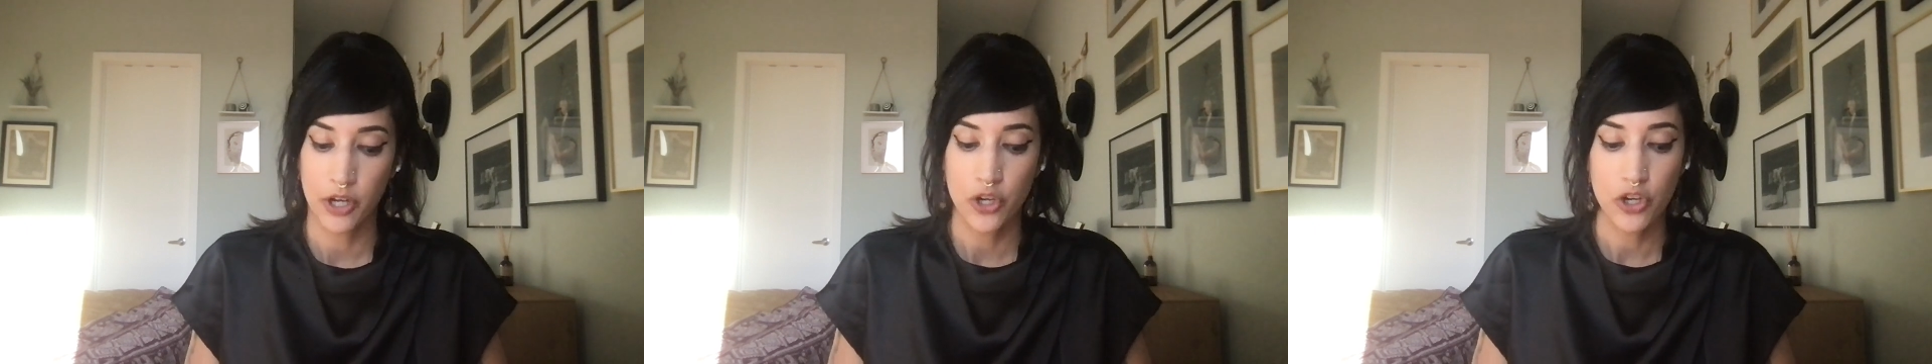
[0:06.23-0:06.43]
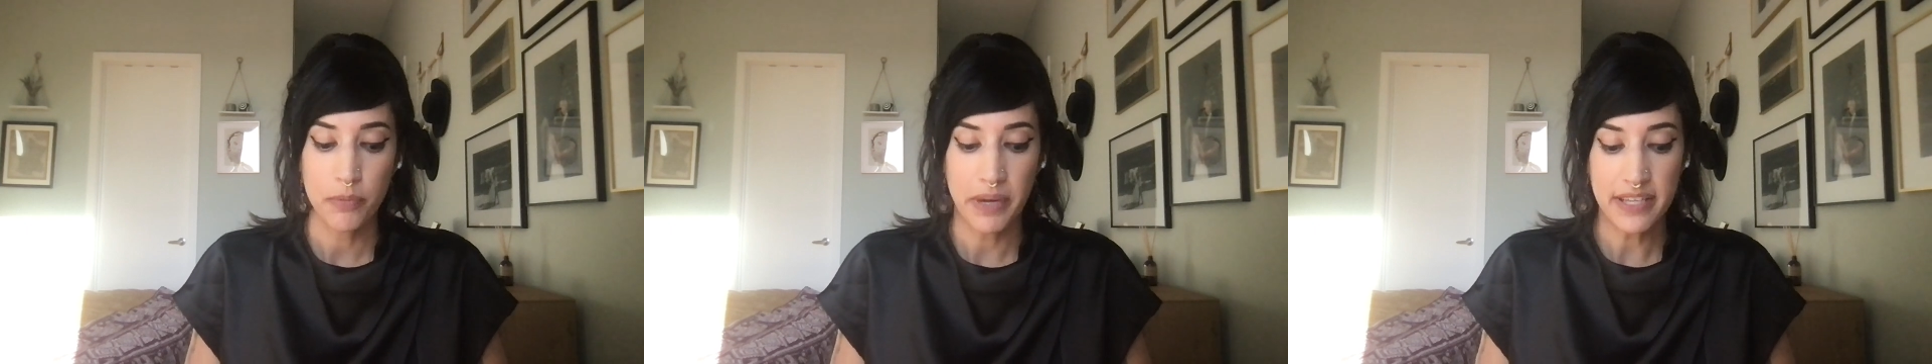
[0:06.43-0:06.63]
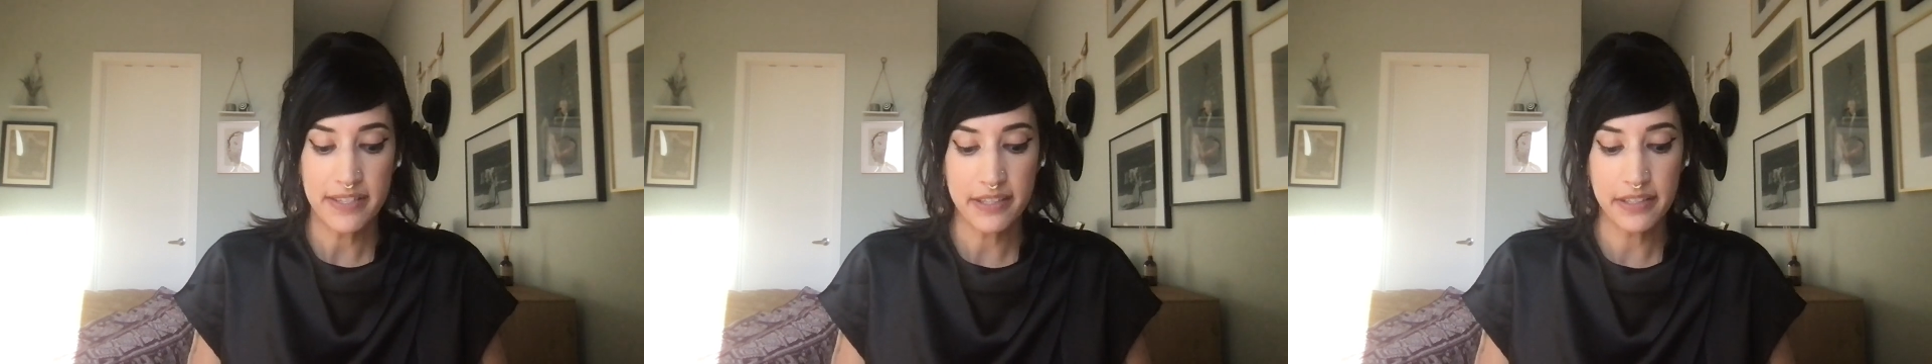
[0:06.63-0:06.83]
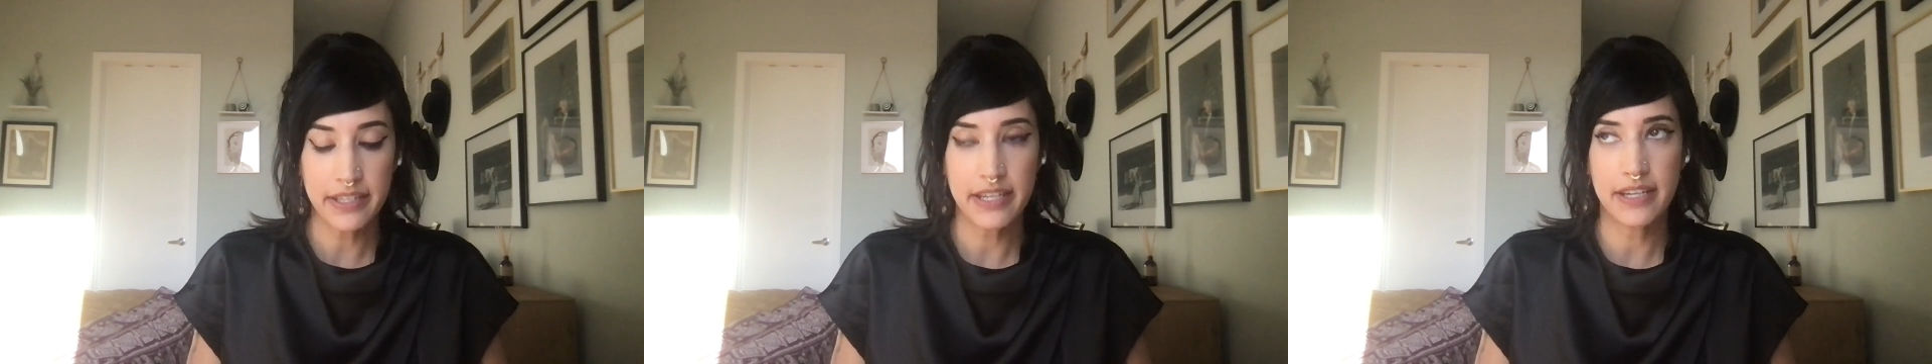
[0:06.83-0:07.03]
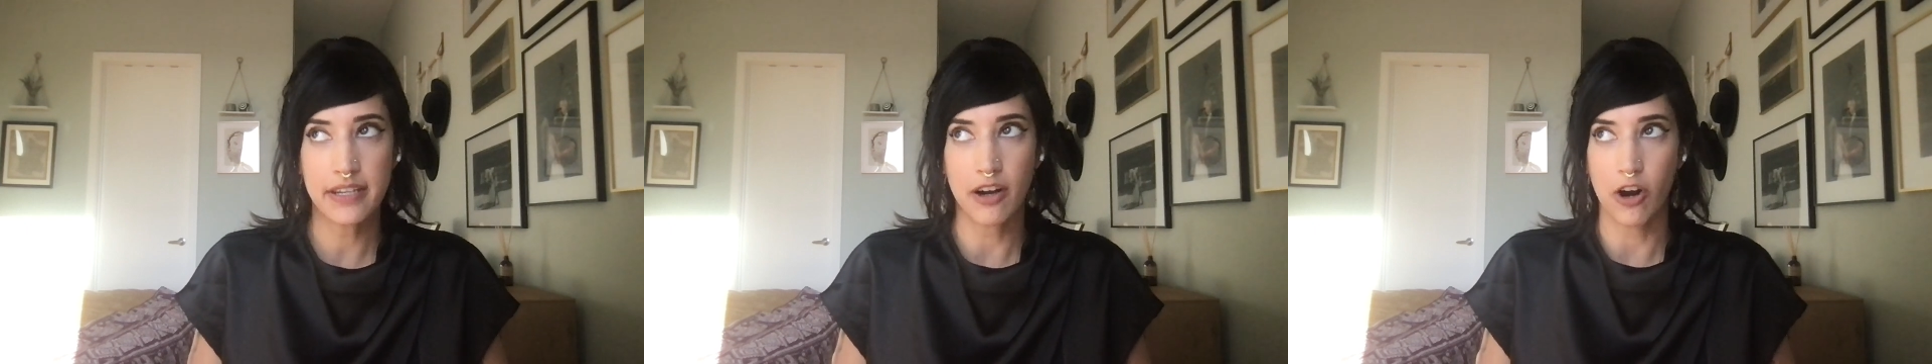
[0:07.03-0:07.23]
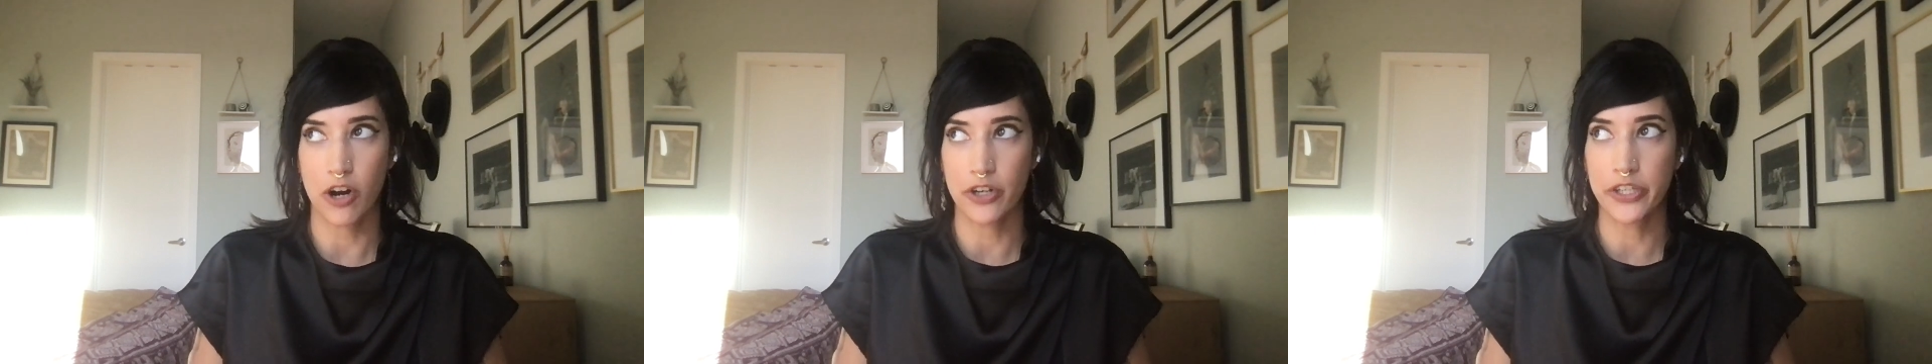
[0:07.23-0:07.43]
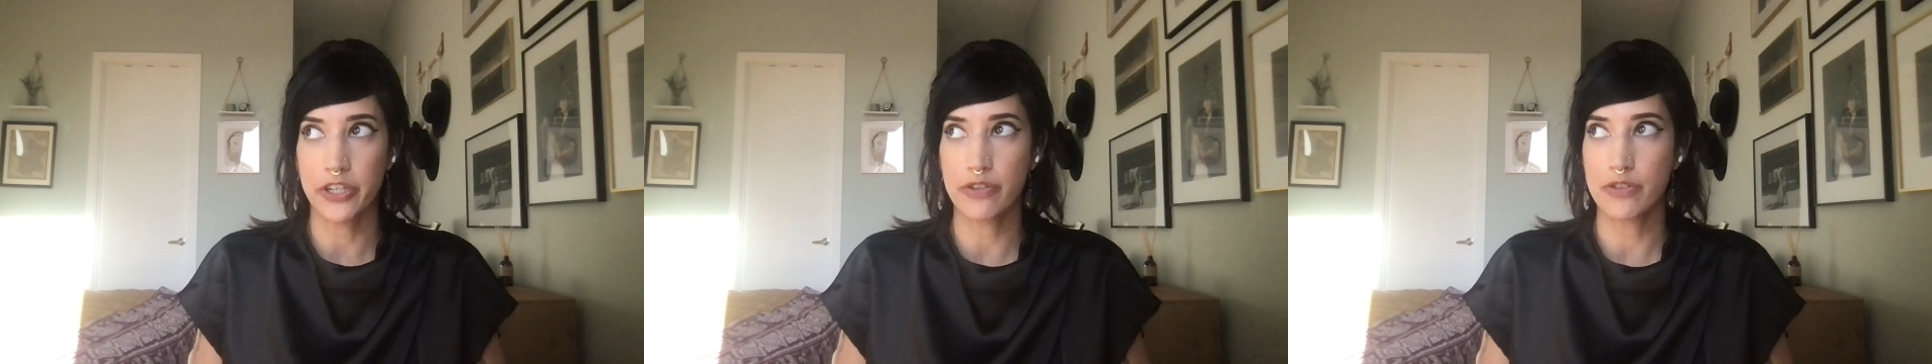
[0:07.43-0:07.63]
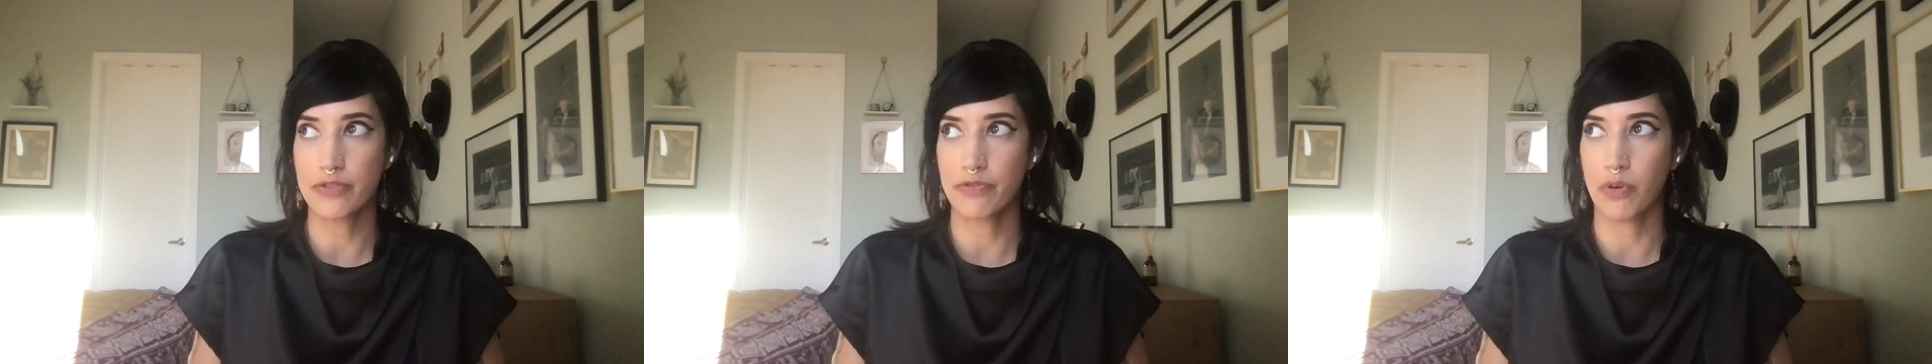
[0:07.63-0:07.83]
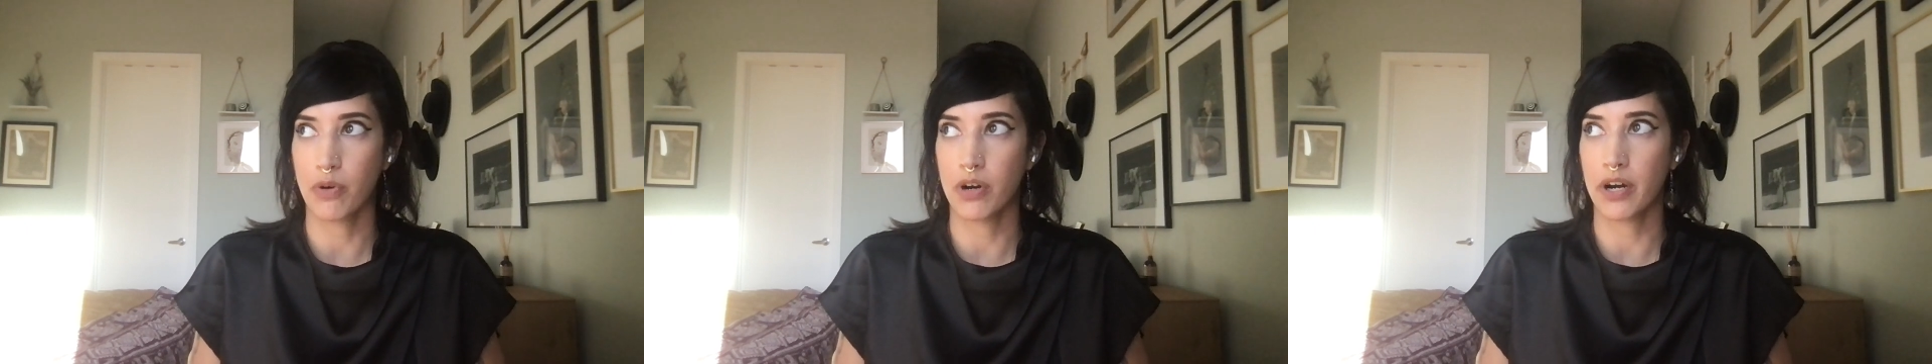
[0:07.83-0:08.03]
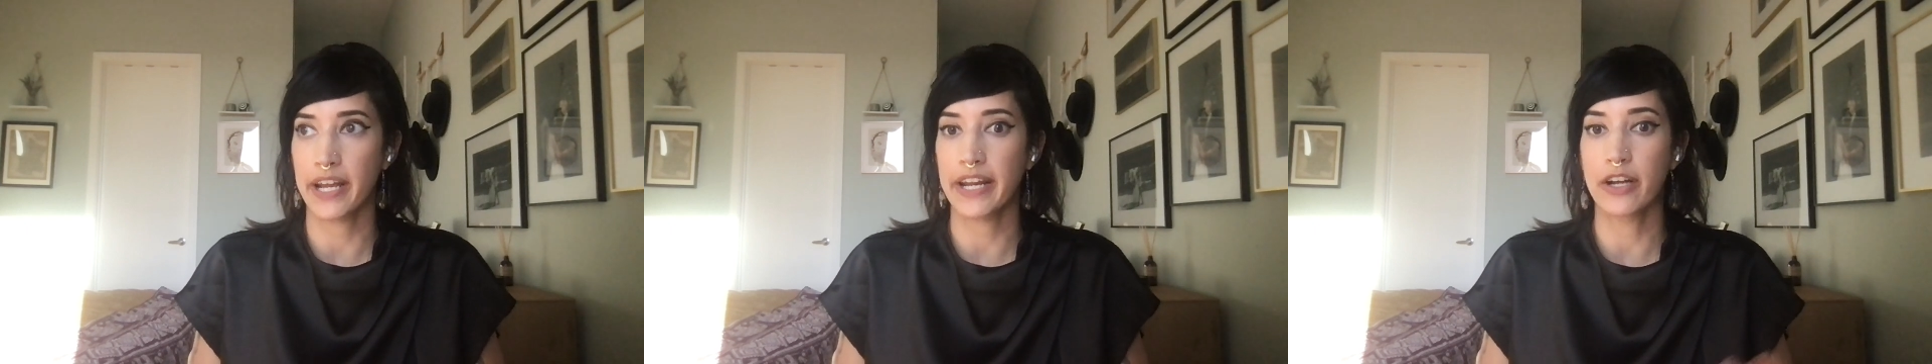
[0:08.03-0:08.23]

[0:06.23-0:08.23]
who basically argues for an